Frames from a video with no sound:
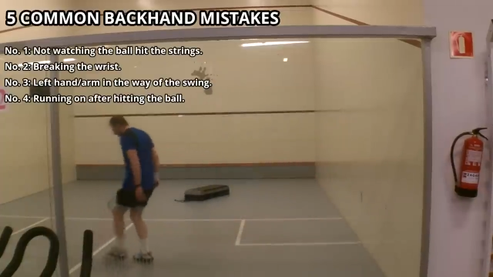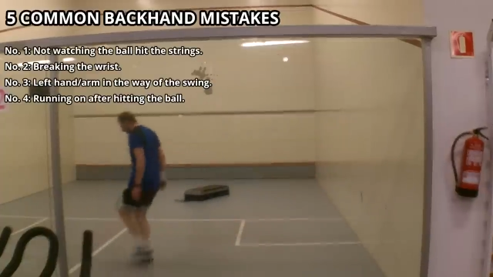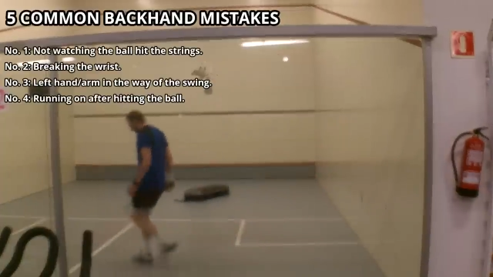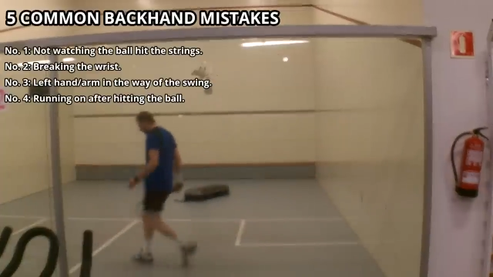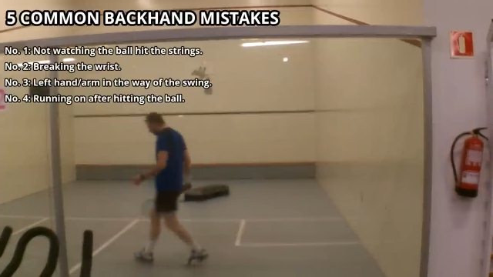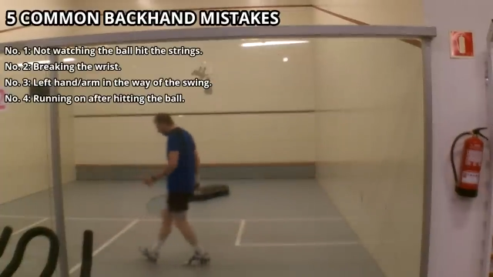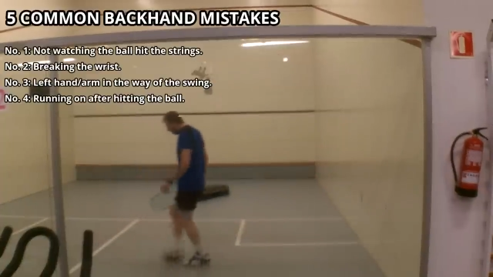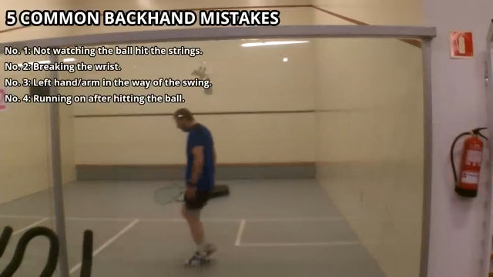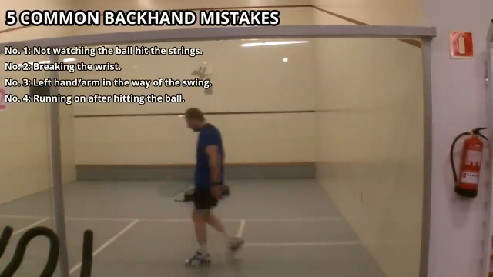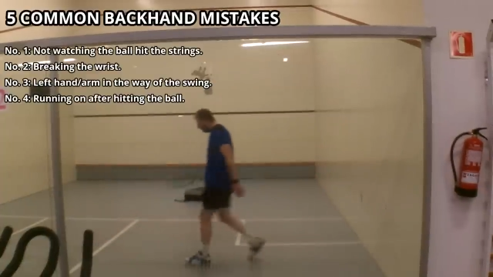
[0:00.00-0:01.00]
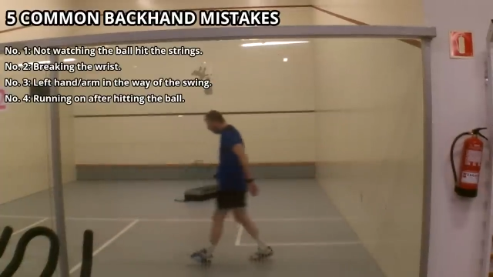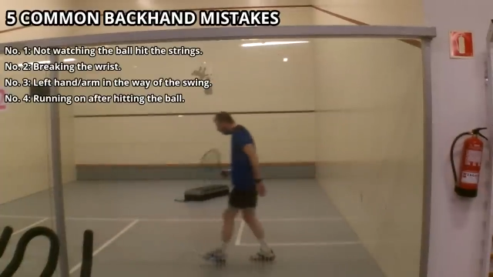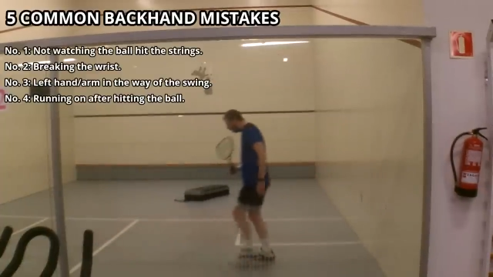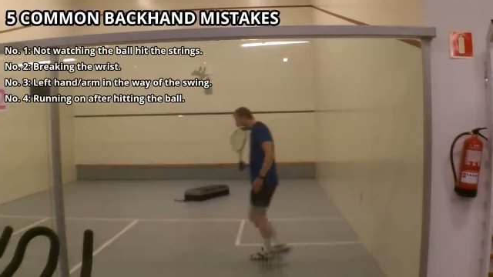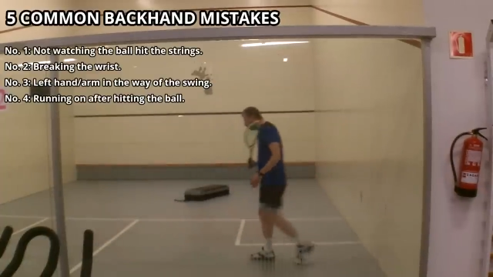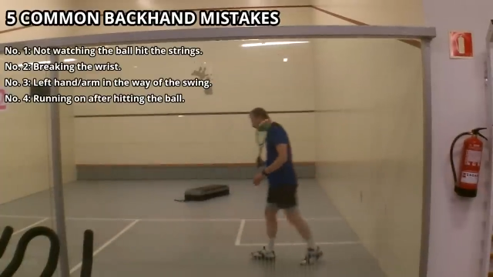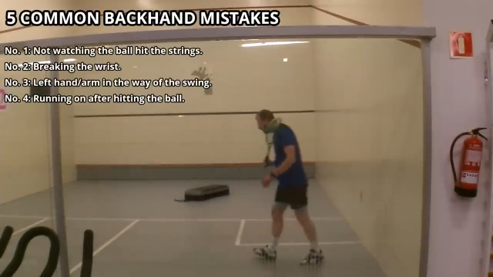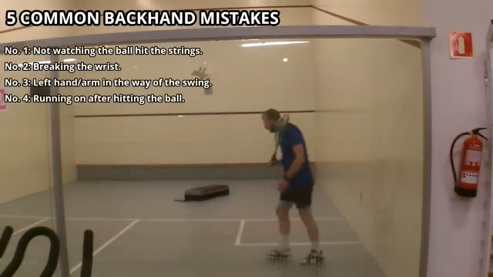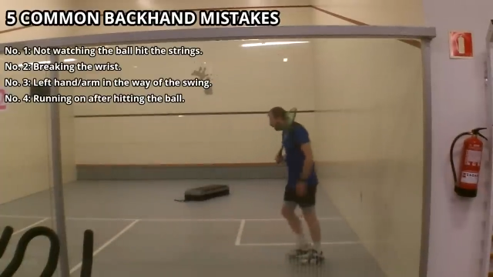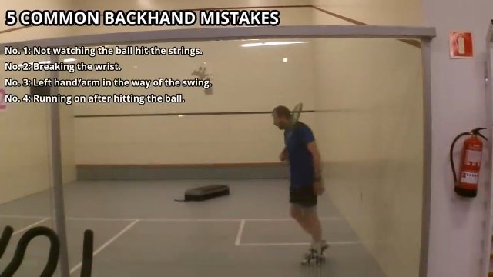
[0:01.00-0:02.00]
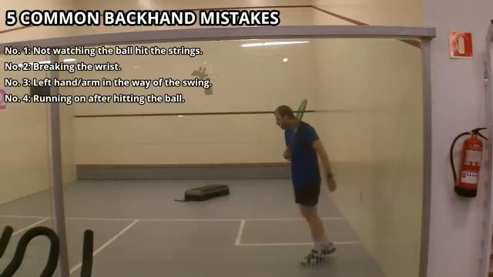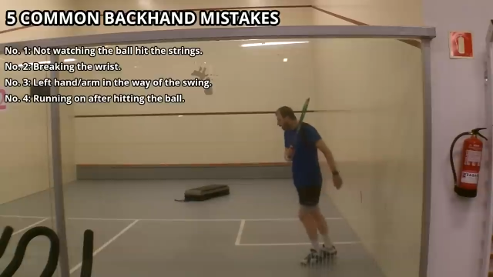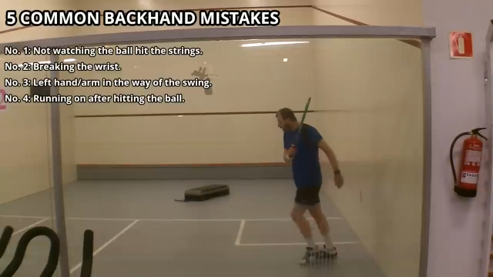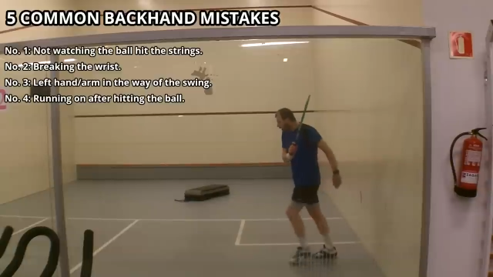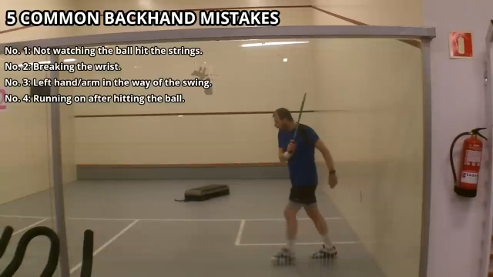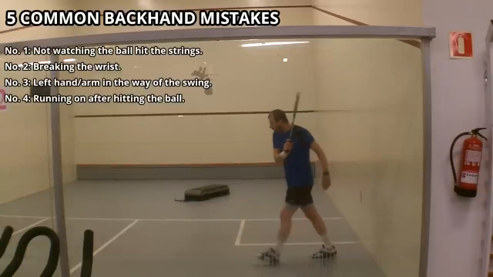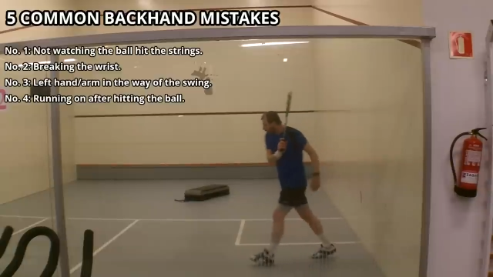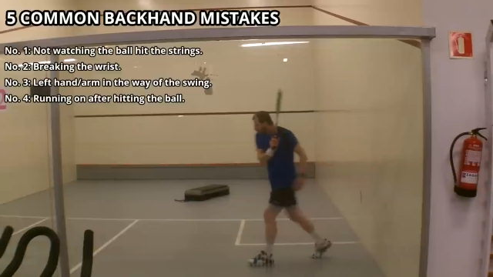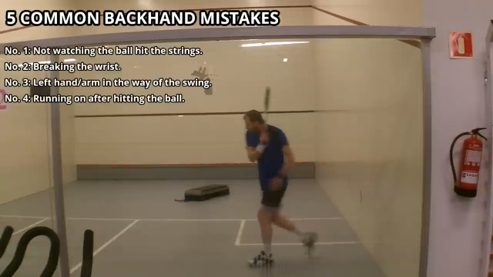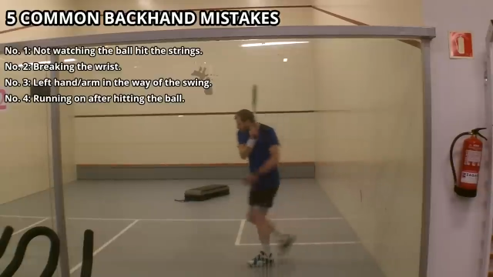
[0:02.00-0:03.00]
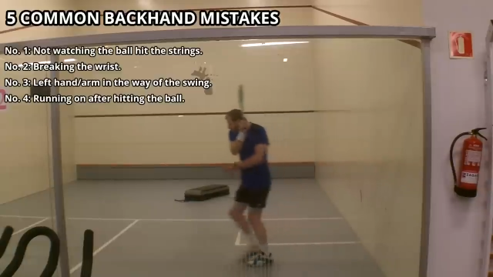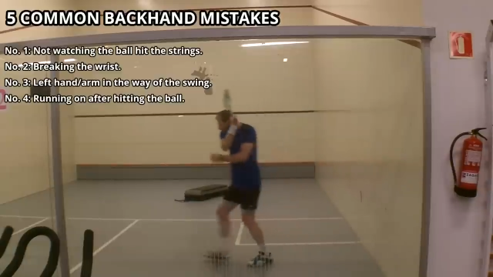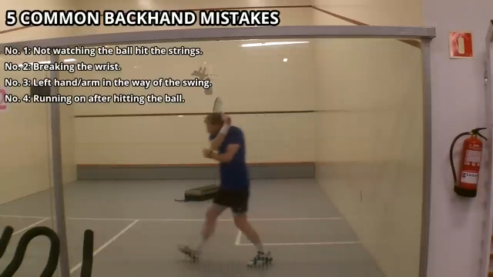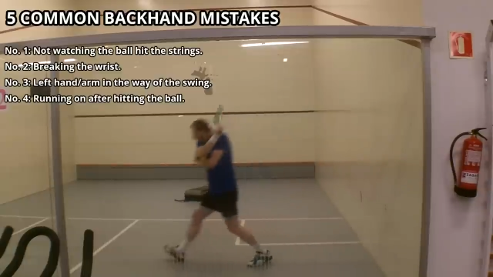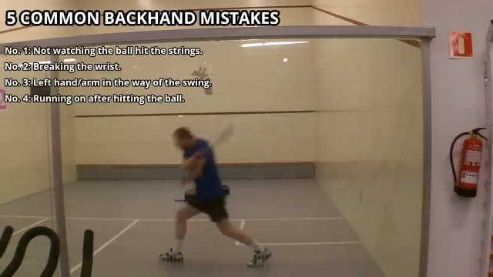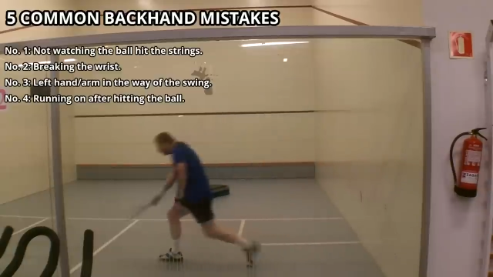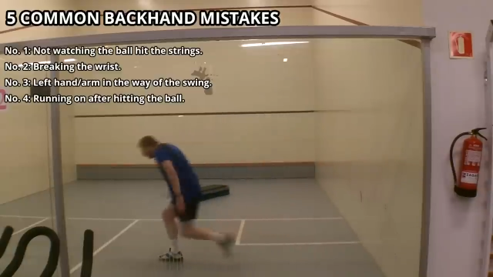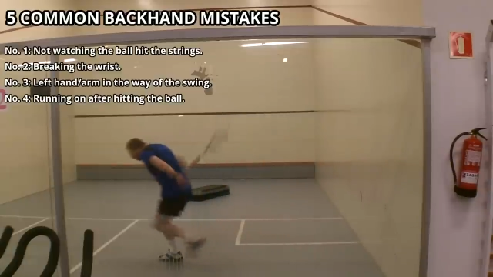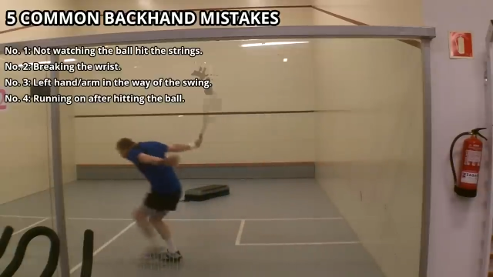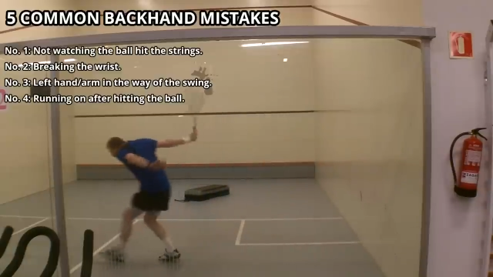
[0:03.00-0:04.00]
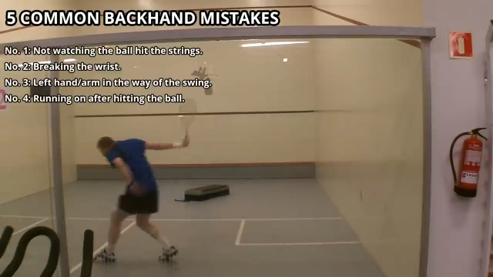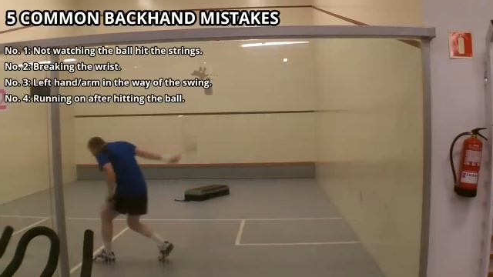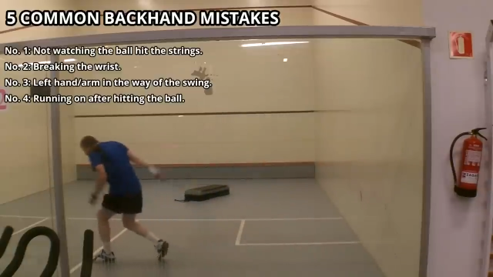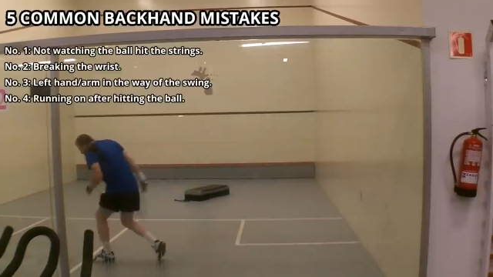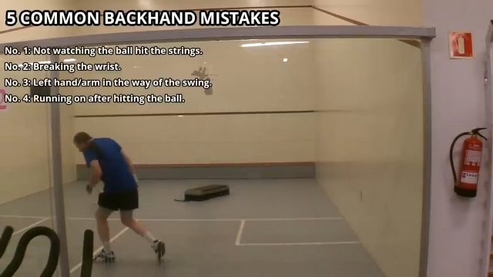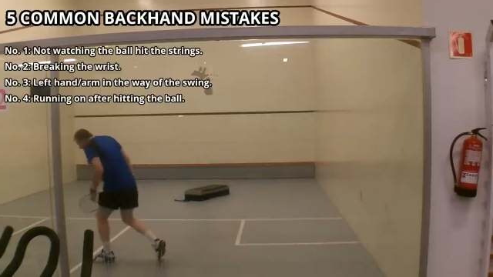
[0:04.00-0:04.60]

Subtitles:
Nobody's mouth can be seen.